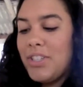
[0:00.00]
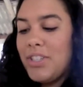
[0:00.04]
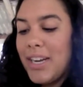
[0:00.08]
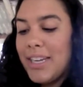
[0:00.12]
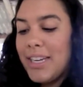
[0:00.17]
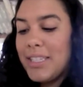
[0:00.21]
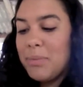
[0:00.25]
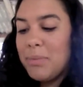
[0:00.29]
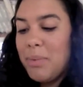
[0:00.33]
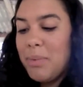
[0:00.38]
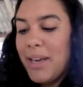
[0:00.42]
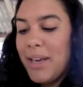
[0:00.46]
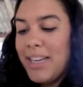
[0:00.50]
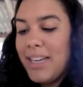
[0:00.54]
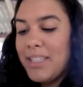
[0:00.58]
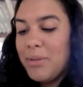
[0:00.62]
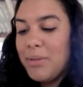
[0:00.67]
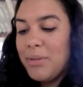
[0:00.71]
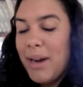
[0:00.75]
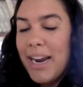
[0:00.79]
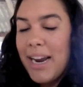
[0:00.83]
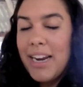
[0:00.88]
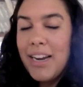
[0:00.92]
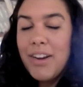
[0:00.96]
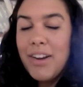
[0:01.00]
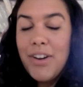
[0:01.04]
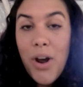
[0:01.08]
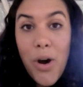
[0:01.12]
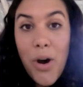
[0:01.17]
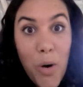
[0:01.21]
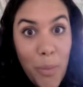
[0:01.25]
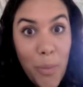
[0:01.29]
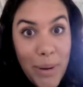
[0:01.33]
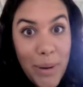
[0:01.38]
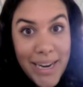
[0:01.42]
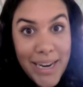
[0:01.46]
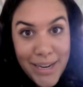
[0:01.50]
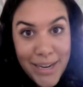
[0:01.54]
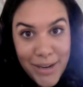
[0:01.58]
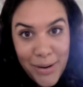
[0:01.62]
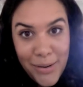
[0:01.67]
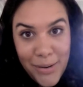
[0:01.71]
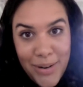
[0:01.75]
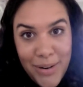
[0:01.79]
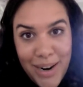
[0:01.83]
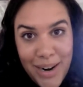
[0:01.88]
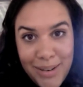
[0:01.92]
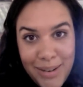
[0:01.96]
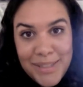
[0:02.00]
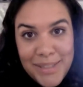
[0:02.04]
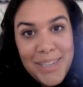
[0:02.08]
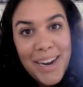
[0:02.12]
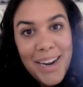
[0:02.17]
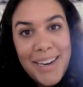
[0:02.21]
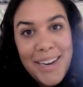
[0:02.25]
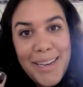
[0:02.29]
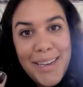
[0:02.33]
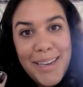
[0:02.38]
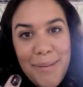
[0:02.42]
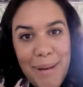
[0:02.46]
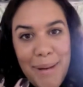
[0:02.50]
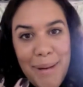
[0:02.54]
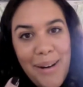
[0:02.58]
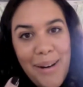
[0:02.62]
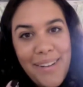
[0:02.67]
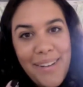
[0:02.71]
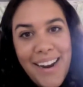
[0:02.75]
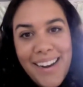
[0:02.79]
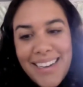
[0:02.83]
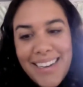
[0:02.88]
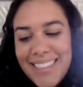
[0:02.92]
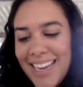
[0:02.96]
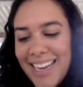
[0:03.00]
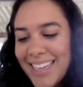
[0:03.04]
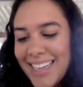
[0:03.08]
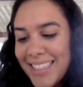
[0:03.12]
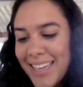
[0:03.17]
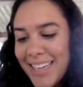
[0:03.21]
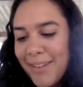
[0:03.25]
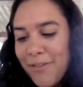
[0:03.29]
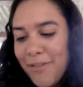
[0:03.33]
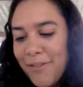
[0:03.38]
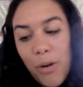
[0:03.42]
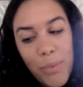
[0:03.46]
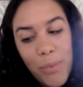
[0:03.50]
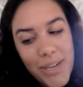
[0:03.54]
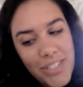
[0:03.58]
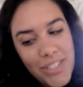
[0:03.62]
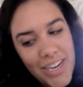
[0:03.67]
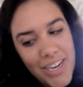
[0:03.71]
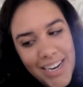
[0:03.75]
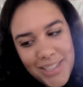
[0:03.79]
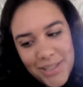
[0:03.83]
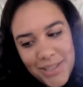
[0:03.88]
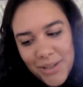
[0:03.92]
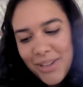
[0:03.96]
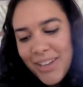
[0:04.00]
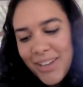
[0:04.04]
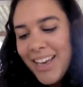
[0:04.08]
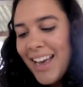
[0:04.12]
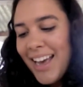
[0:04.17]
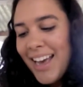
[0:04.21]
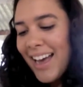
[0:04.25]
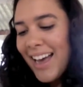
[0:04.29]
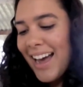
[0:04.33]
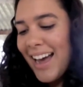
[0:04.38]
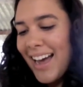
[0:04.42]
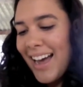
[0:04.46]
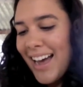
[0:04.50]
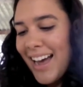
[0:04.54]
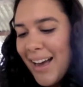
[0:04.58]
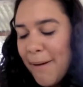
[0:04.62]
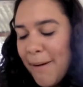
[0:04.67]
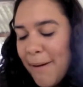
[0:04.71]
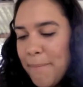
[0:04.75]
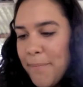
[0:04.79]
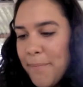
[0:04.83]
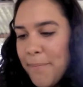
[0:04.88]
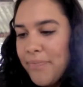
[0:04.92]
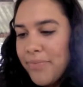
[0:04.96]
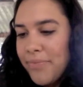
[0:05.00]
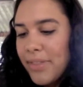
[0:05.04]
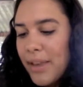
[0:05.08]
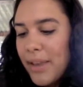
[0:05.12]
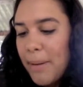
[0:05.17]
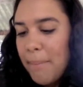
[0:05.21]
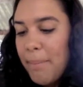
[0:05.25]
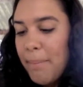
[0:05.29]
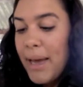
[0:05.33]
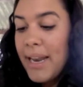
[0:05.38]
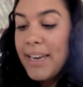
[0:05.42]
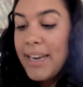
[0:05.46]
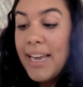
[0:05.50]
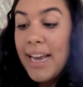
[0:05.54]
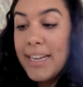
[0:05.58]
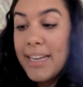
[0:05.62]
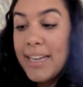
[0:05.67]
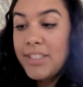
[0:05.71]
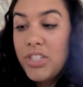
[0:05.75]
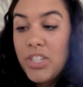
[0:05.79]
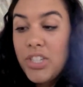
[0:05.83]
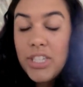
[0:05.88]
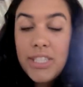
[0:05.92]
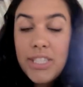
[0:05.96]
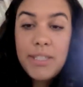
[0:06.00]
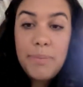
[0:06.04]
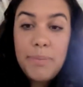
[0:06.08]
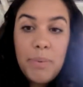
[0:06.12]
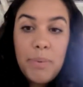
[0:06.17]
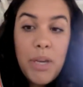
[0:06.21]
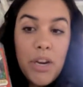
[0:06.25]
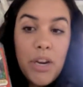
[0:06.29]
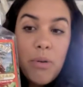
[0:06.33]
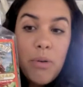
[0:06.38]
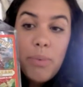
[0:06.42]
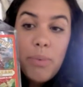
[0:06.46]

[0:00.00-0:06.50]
explains why nobody knew what I was talking about when I was asking for witch hazel. But yes, just pure